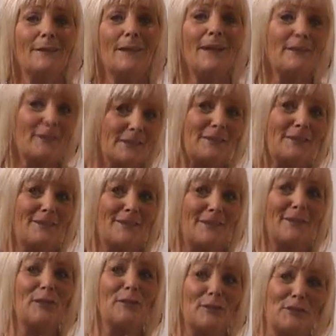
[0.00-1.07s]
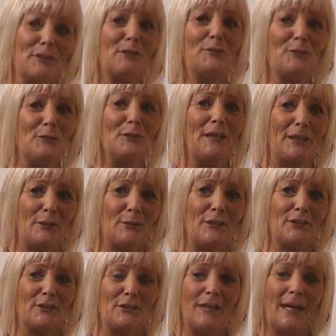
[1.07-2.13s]
like the answer to that
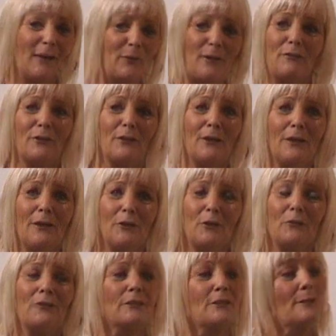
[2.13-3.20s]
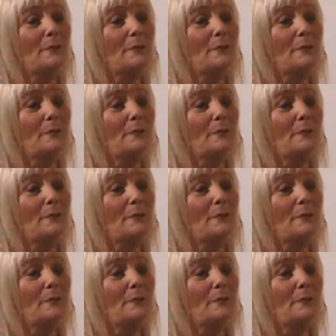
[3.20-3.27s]
question, however you feel.